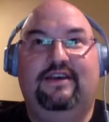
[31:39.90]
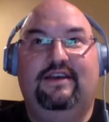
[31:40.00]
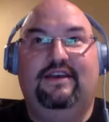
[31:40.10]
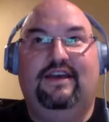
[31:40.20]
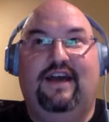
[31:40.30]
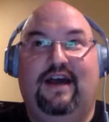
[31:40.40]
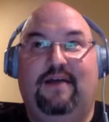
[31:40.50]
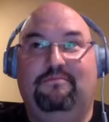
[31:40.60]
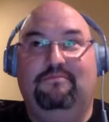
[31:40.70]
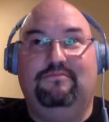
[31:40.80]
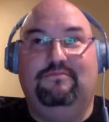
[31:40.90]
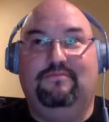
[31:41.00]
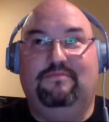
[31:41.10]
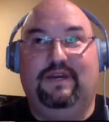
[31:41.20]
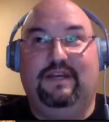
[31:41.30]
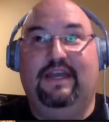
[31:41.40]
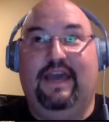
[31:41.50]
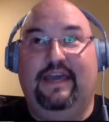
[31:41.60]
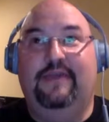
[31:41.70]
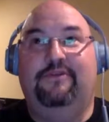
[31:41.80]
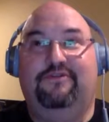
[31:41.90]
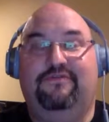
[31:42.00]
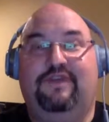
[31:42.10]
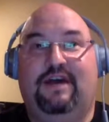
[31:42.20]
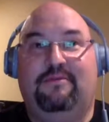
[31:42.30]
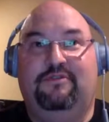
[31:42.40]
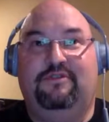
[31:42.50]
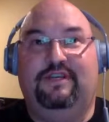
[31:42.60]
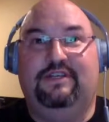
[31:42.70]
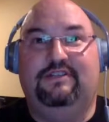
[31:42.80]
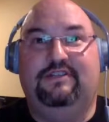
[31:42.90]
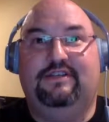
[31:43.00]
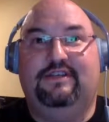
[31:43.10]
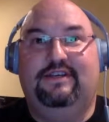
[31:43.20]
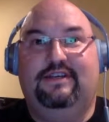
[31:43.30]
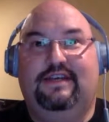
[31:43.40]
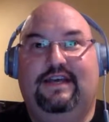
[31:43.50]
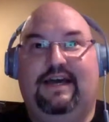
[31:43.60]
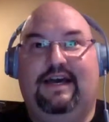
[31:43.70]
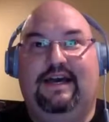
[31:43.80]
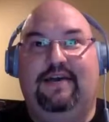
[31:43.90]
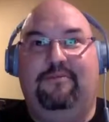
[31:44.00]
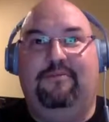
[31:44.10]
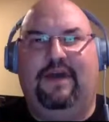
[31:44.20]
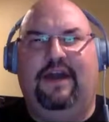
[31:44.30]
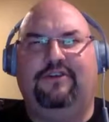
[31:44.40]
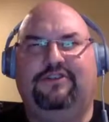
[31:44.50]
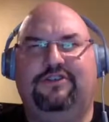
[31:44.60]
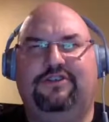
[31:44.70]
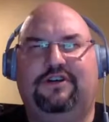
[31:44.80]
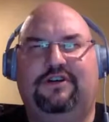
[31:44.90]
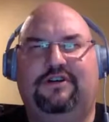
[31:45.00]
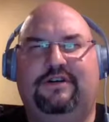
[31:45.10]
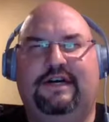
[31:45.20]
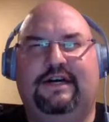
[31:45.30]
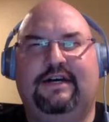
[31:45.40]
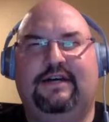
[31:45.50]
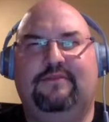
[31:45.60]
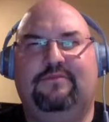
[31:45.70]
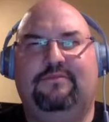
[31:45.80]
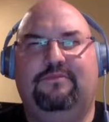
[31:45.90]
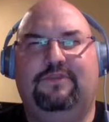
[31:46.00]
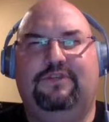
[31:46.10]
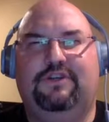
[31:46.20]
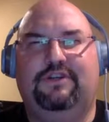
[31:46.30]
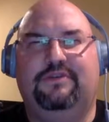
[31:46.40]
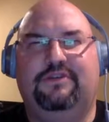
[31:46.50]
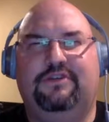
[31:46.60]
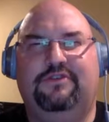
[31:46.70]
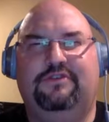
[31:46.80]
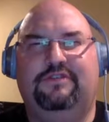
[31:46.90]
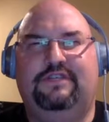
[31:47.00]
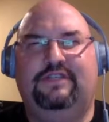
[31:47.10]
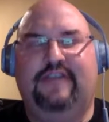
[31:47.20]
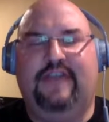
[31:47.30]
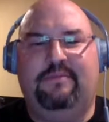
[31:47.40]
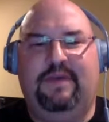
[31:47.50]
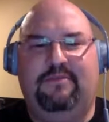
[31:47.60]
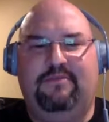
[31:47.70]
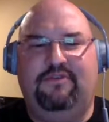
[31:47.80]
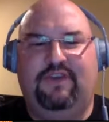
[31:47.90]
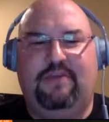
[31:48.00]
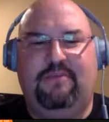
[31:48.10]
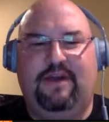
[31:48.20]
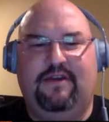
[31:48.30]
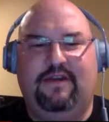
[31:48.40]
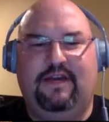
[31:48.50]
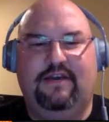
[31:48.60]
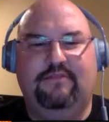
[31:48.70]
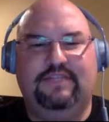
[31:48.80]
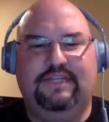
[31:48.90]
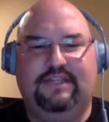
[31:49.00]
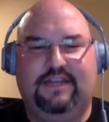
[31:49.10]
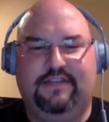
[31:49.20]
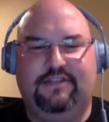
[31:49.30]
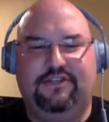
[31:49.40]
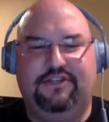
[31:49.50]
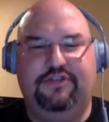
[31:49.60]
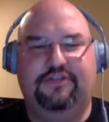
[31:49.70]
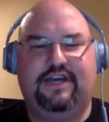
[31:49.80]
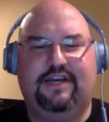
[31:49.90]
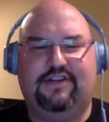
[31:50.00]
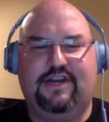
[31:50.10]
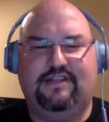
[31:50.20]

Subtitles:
But yeah, he was phenomenal in this. I also saw there was a new DC animated movie came out, Teen Titans Judas Contract.